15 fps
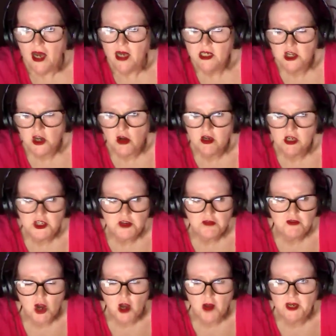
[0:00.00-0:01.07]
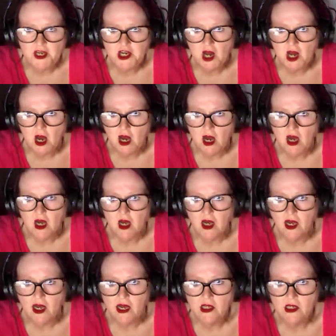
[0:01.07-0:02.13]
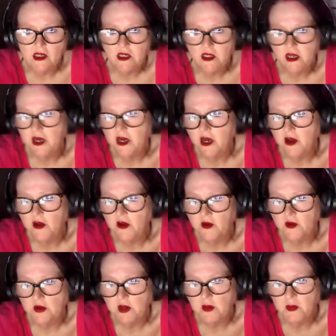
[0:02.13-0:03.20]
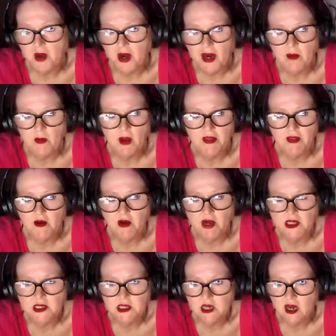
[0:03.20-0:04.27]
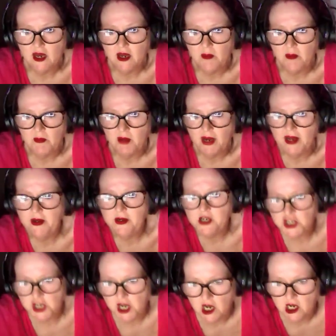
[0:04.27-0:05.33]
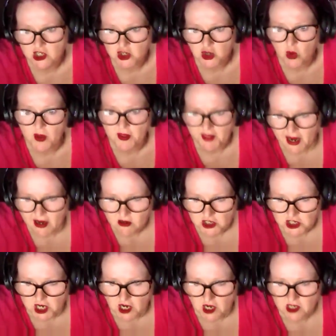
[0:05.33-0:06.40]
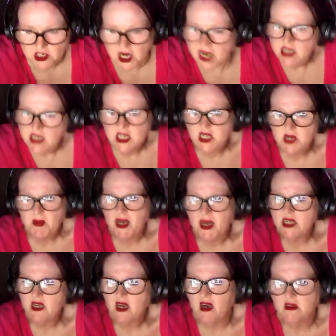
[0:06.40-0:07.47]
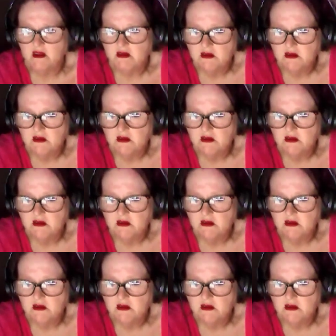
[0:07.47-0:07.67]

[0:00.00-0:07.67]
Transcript: As long as you've got him in your heart and you pray, whether it's like in church or without church, doesn't matter.